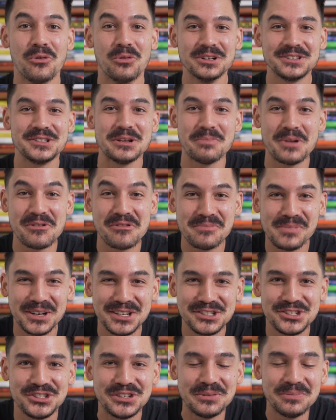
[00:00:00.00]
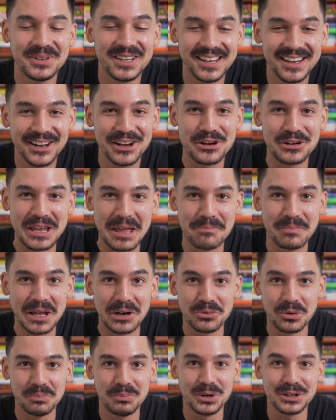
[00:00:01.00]
What's up everybody, Jim here, Get
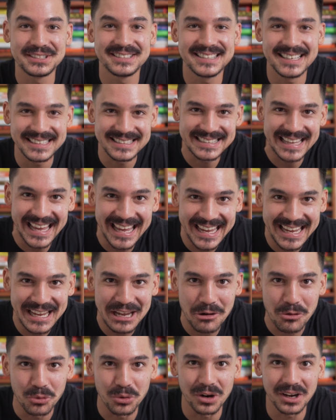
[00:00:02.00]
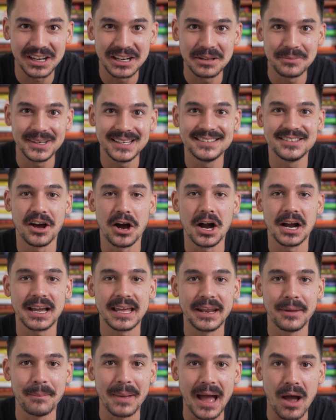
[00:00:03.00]
Better with Books. Today we're gonna be
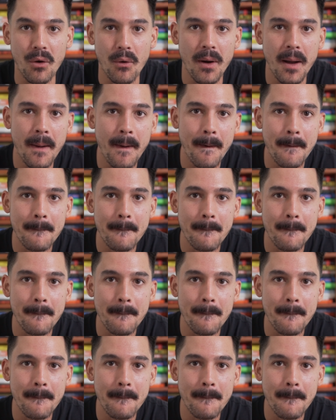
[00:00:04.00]
talking about